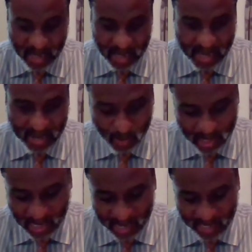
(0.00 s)
And we are
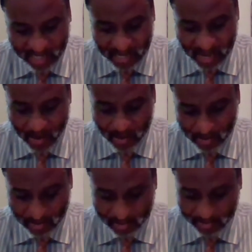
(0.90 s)
learning now
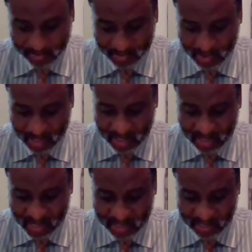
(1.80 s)
that